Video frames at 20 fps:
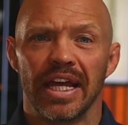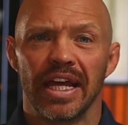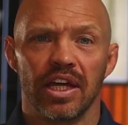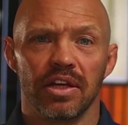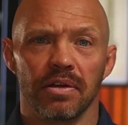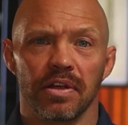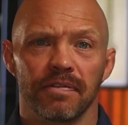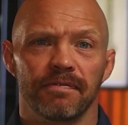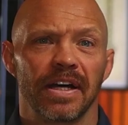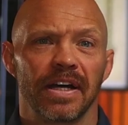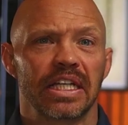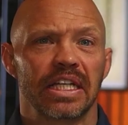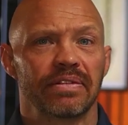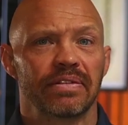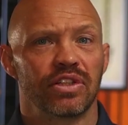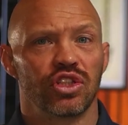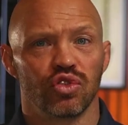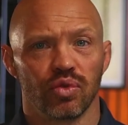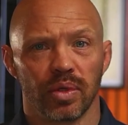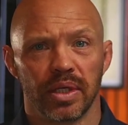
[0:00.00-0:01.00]
in
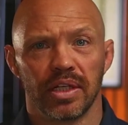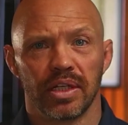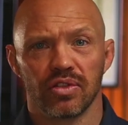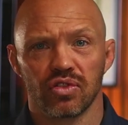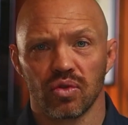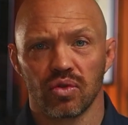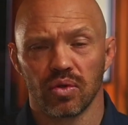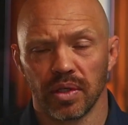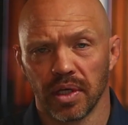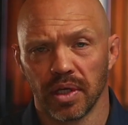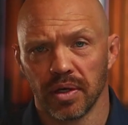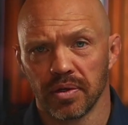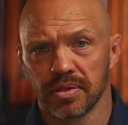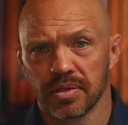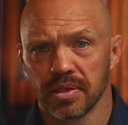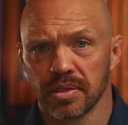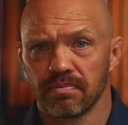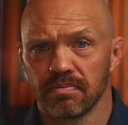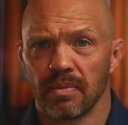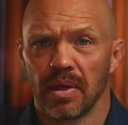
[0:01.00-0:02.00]
effectively treating
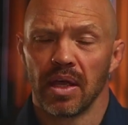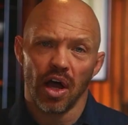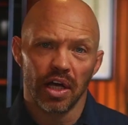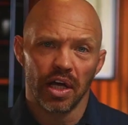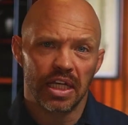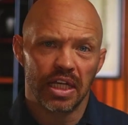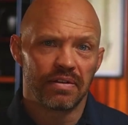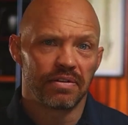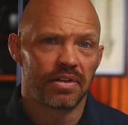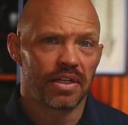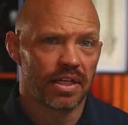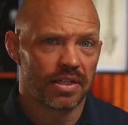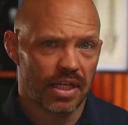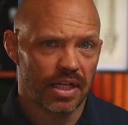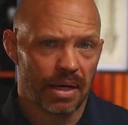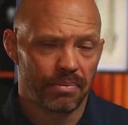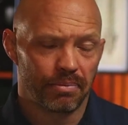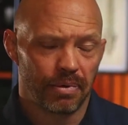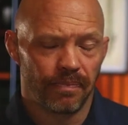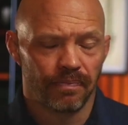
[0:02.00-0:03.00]
scoliosis. I'll give you an
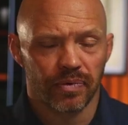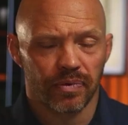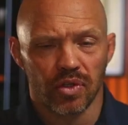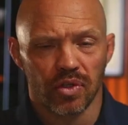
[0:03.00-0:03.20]
example.